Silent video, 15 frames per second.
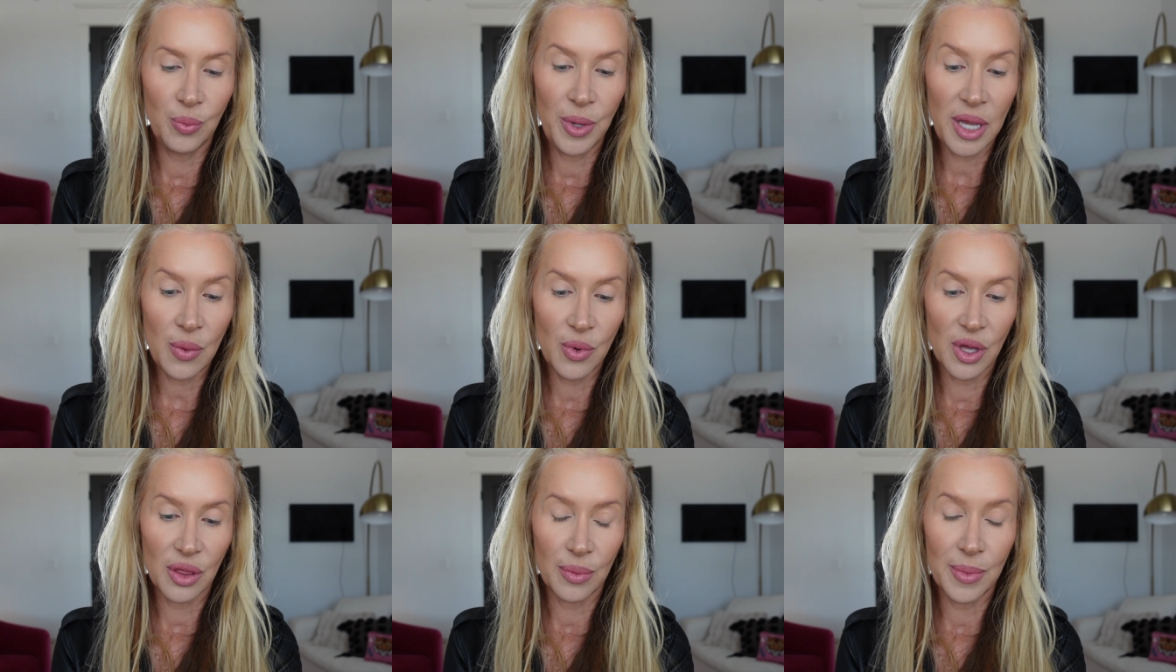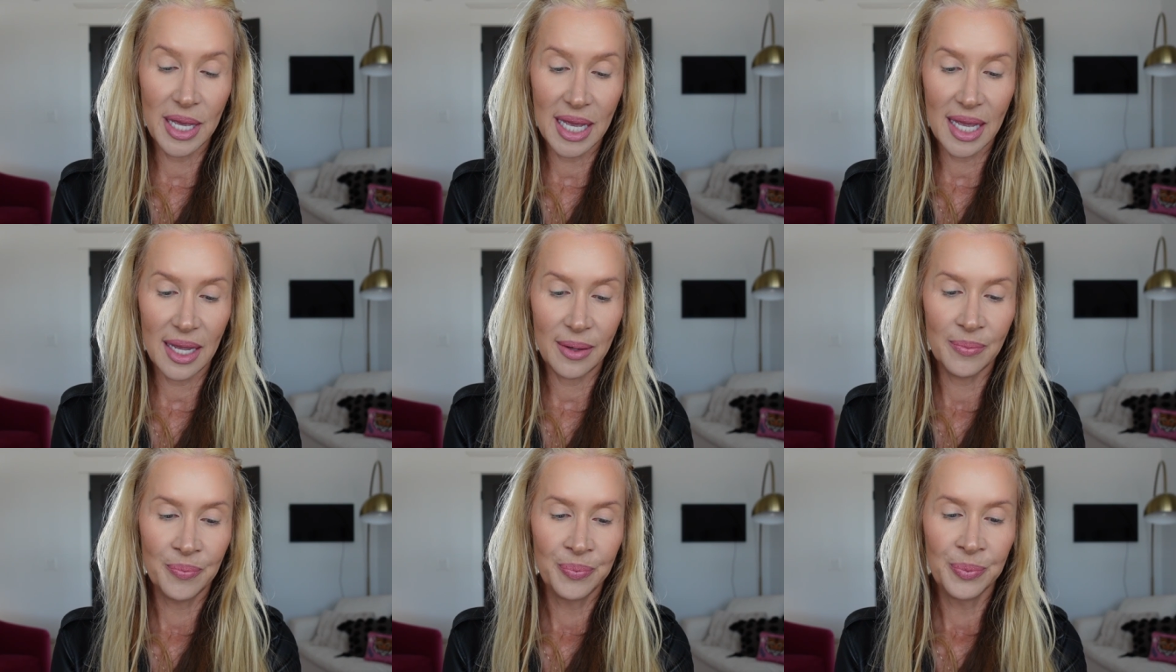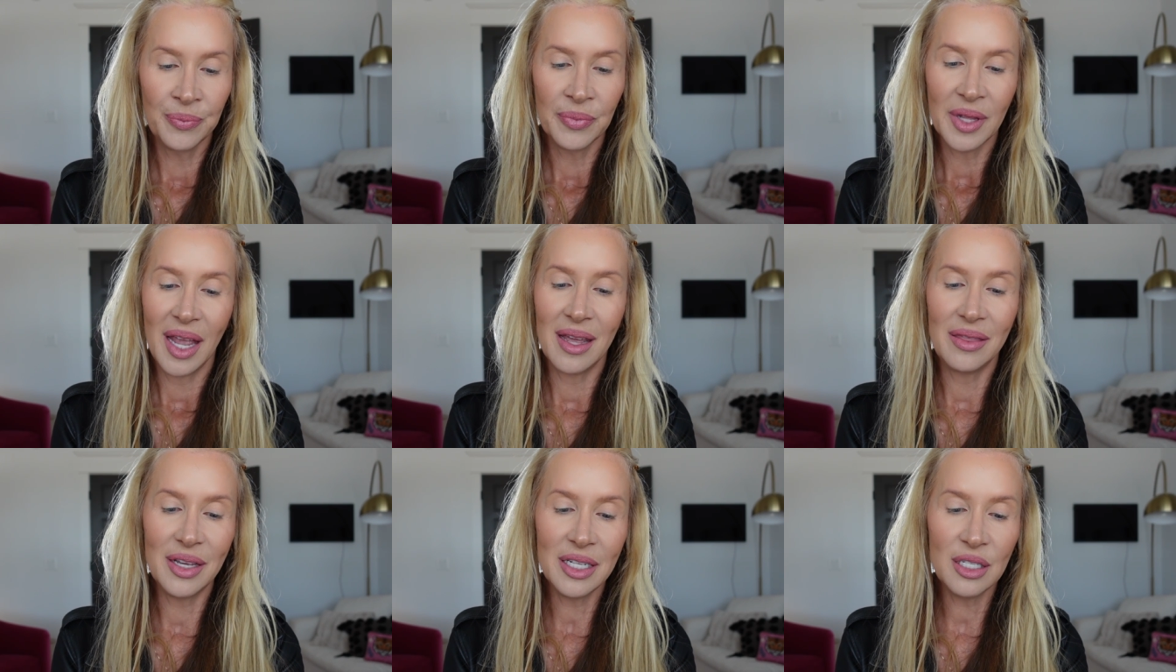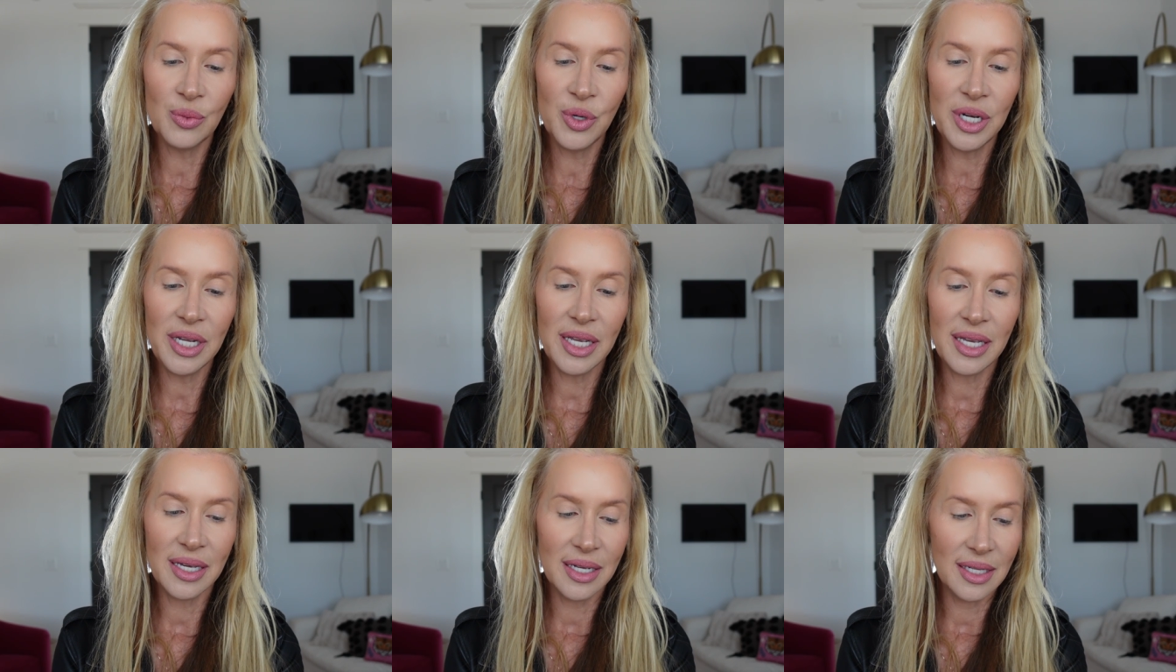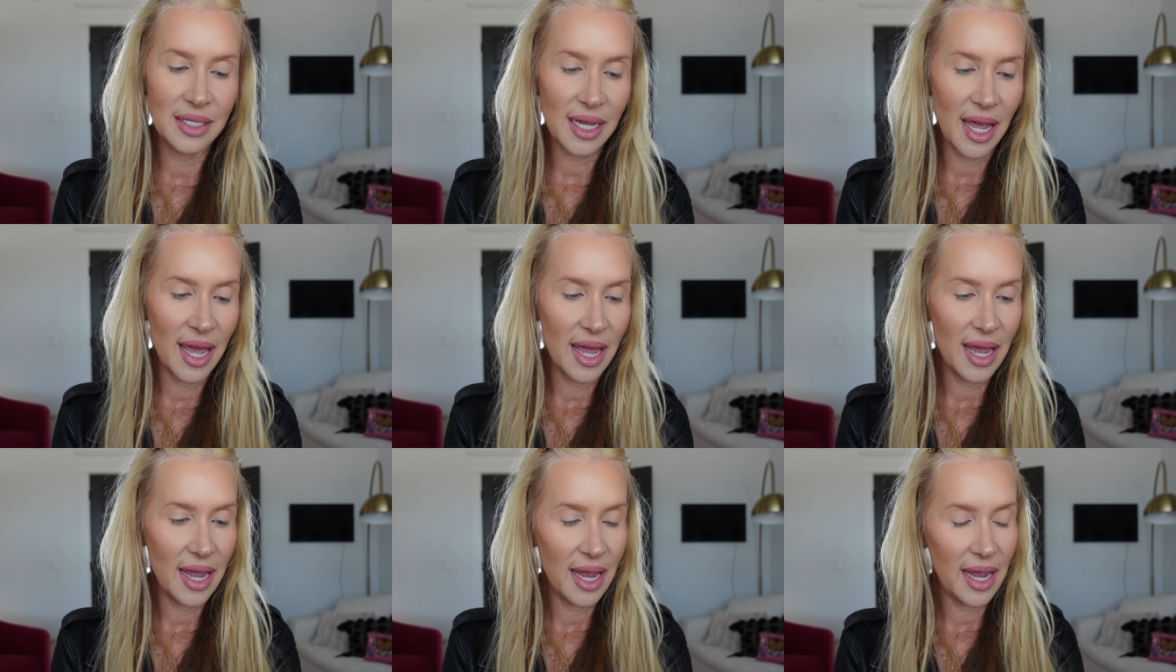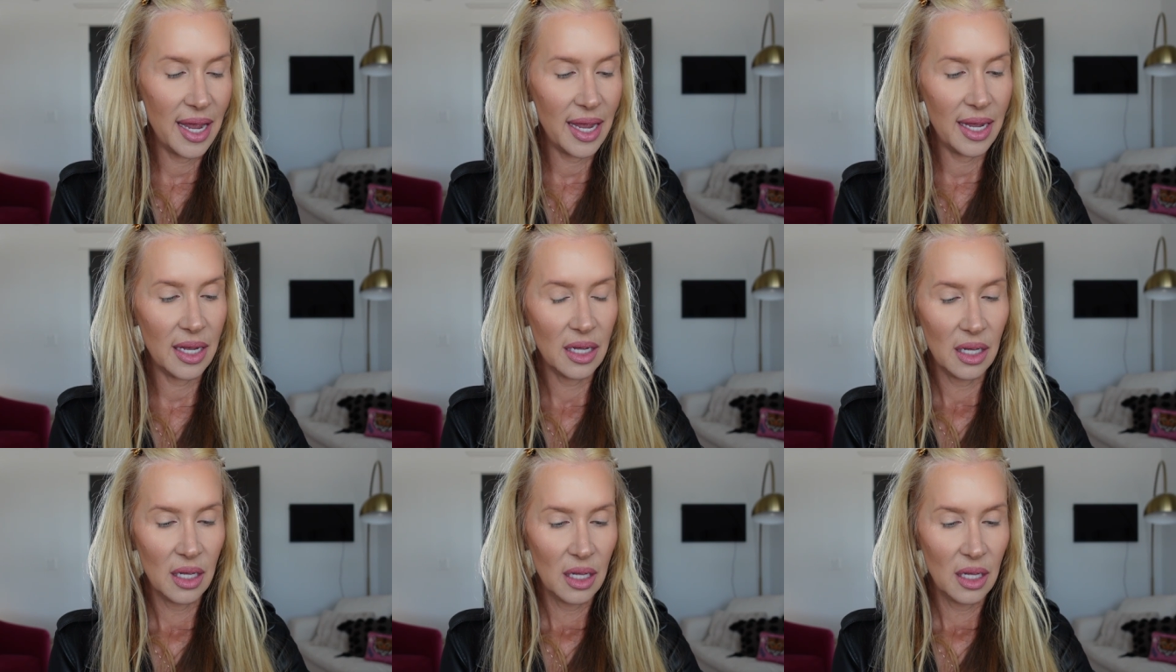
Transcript: Be With Me? And this one is a,